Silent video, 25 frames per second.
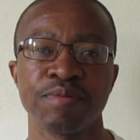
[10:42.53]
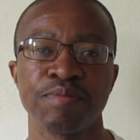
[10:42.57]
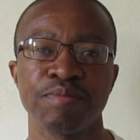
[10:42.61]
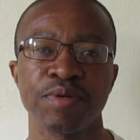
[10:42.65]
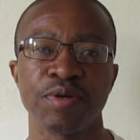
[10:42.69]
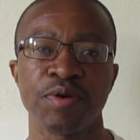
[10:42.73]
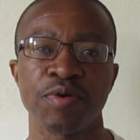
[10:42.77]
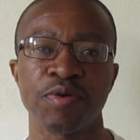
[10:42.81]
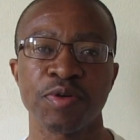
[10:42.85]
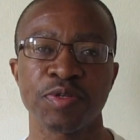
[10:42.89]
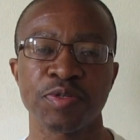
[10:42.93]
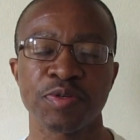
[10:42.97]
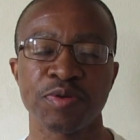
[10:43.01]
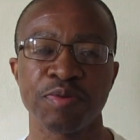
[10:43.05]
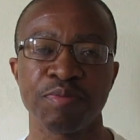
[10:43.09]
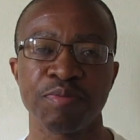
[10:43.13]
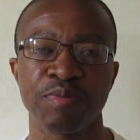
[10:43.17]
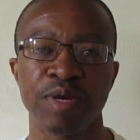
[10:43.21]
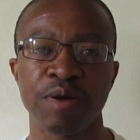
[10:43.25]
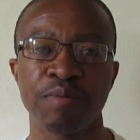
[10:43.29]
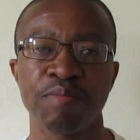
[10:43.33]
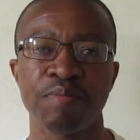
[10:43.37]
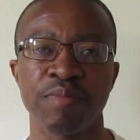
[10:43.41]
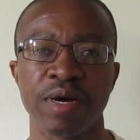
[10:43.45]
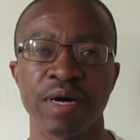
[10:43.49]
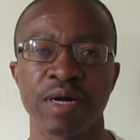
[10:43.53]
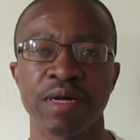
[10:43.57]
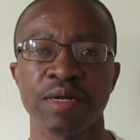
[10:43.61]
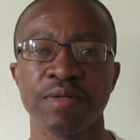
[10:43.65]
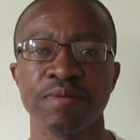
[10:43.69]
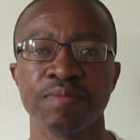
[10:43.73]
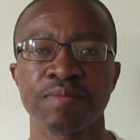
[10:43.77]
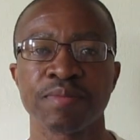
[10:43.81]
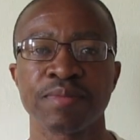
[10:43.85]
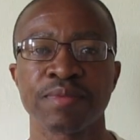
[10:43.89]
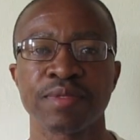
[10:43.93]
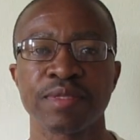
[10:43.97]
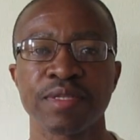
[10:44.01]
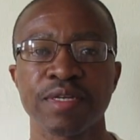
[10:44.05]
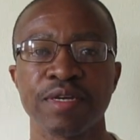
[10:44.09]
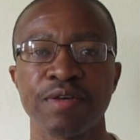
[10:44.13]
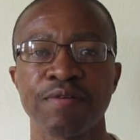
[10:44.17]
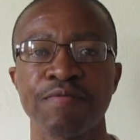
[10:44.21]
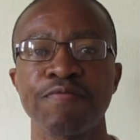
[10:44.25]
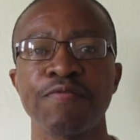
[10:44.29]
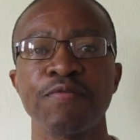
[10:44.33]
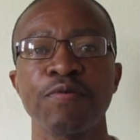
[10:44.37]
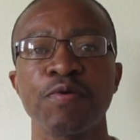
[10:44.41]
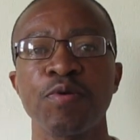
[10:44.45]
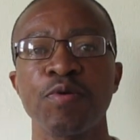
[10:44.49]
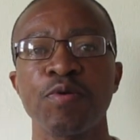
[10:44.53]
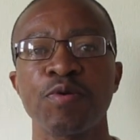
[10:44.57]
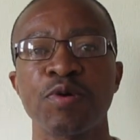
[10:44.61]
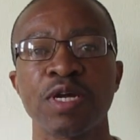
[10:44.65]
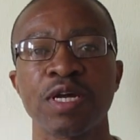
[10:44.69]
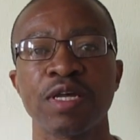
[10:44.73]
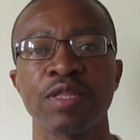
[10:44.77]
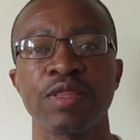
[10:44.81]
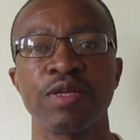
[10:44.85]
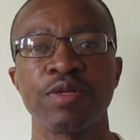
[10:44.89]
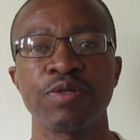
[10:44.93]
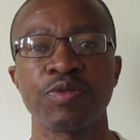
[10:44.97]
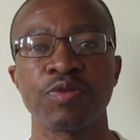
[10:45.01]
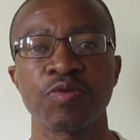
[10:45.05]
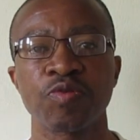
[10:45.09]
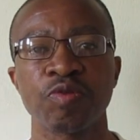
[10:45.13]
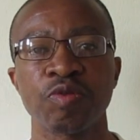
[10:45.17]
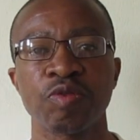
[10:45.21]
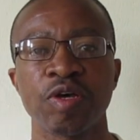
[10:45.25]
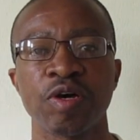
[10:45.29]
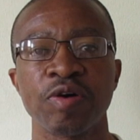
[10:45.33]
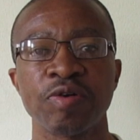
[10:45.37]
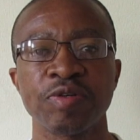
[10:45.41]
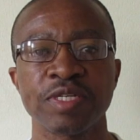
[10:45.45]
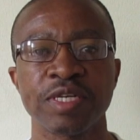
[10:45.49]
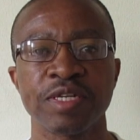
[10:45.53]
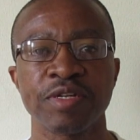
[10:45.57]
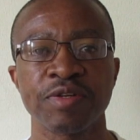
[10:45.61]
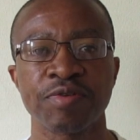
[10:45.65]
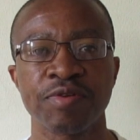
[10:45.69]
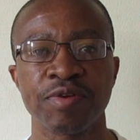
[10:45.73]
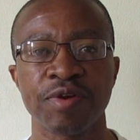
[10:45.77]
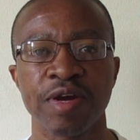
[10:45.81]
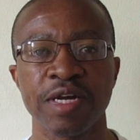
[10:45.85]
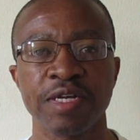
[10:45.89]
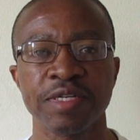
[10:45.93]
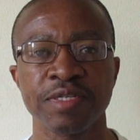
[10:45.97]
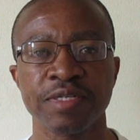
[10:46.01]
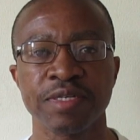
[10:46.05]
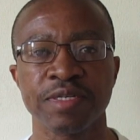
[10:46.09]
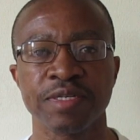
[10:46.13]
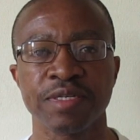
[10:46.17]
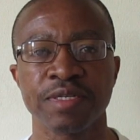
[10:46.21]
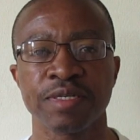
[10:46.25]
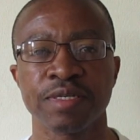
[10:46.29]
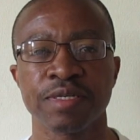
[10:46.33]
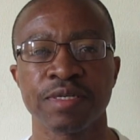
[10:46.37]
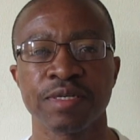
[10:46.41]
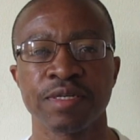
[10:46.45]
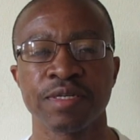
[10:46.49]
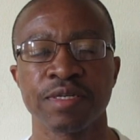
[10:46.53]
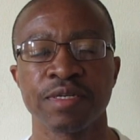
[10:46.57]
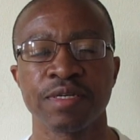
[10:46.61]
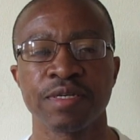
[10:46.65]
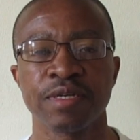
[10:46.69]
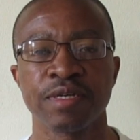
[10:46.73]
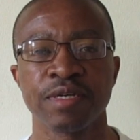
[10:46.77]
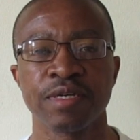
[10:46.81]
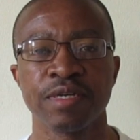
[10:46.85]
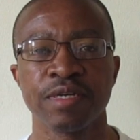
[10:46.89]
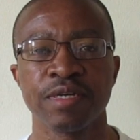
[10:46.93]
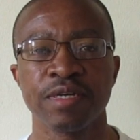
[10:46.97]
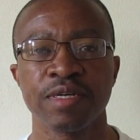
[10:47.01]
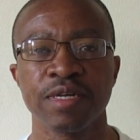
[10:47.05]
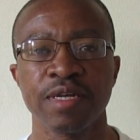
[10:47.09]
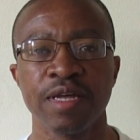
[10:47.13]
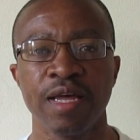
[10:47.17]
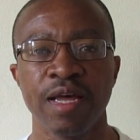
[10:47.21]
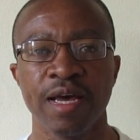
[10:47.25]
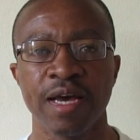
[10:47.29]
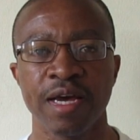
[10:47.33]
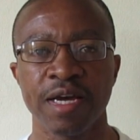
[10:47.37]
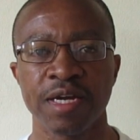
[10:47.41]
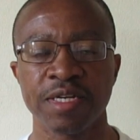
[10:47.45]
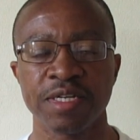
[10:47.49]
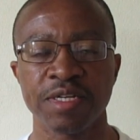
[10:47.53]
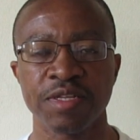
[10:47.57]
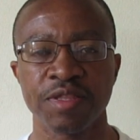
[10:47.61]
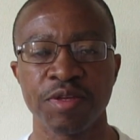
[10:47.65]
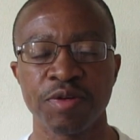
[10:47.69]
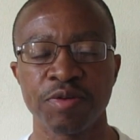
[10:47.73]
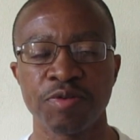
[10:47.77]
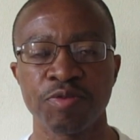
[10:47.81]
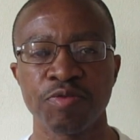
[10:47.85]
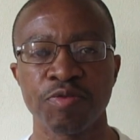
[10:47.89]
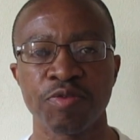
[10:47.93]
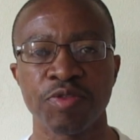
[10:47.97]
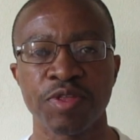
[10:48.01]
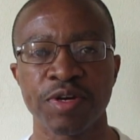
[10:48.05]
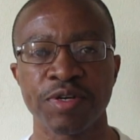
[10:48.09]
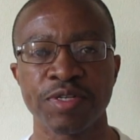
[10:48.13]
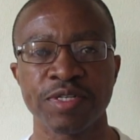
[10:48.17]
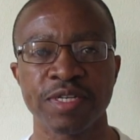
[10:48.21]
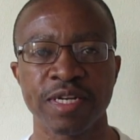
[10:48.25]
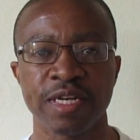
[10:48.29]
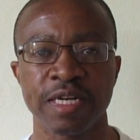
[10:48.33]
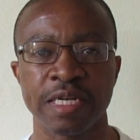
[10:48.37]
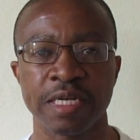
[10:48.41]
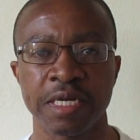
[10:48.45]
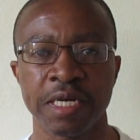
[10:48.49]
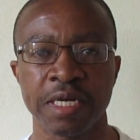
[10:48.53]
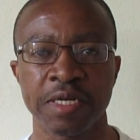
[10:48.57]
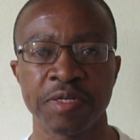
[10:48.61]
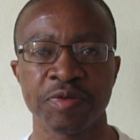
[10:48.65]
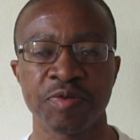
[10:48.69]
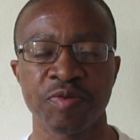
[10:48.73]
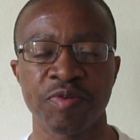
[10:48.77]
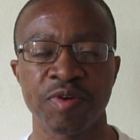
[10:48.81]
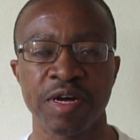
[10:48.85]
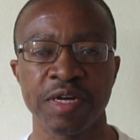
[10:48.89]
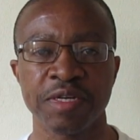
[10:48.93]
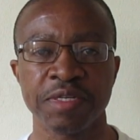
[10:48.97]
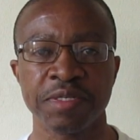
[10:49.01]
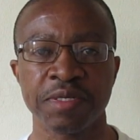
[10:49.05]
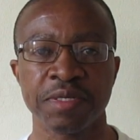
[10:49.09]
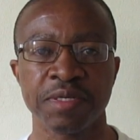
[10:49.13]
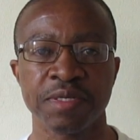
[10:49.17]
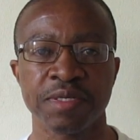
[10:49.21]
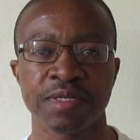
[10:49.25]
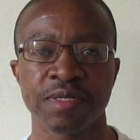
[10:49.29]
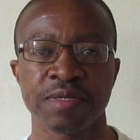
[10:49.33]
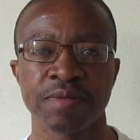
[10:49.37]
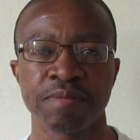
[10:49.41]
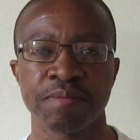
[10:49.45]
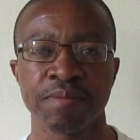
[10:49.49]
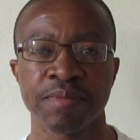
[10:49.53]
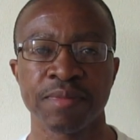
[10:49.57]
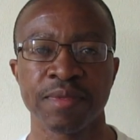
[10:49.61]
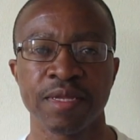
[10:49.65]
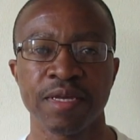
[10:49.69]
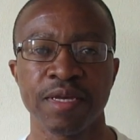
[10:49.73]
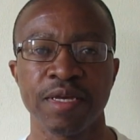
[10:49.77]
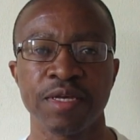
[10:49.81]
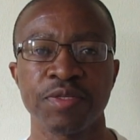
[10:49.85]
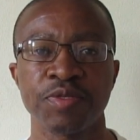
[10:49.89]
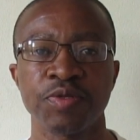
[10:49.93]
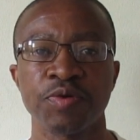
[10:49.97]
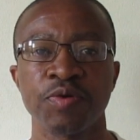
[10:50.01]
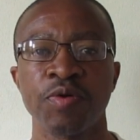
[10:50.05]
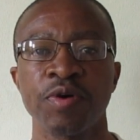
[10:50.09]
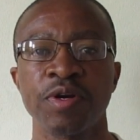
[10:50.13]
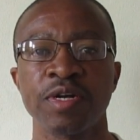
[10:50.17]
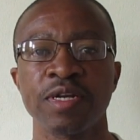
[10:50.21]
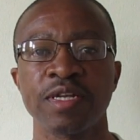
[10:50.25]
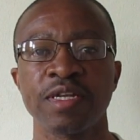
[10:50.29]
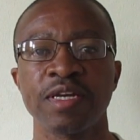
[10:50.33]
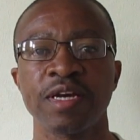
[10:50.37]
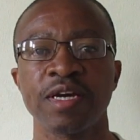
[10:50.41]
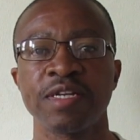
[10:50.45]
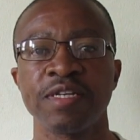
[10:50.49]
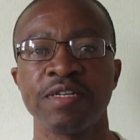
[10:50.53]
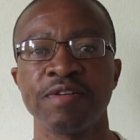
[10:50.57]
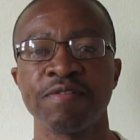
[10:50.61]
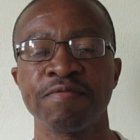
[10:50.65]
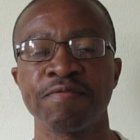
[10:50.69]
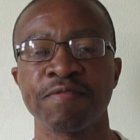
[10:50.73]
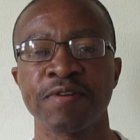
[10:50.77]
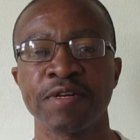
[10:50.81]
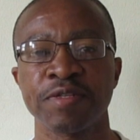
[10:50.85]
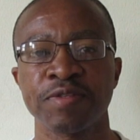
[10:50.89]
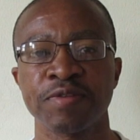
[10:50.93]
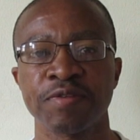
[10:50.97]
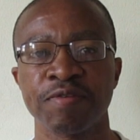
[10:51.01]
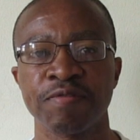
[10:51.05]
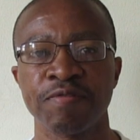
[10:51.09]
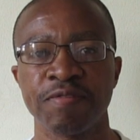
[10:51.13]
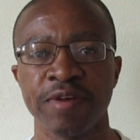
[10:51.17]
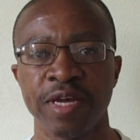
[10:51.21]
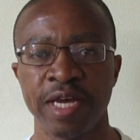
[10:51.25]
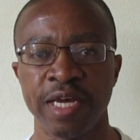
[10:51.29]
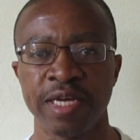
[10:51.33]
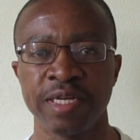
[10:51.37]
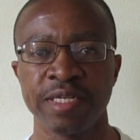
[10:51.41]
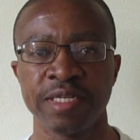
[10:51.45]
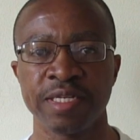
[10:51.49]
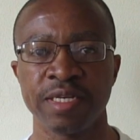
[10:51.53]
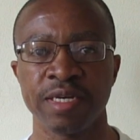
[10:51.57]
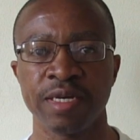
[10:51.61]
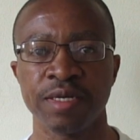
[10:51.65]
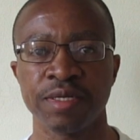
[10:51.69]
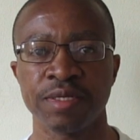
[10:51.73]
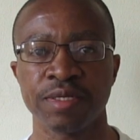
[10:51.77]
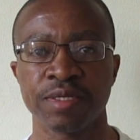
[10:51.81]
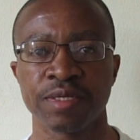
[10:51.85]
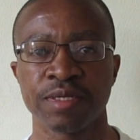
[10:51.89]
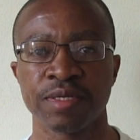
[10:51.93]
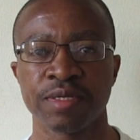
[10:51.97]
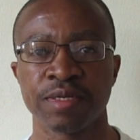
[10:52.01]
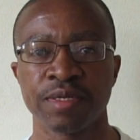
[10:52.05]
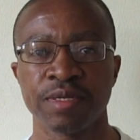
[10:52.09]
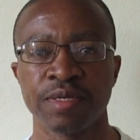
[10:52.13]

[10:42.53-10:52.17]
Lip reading: Because remember, if you look at the 2000 crisis and the 2008 crisis, it's only a difference of 8 years.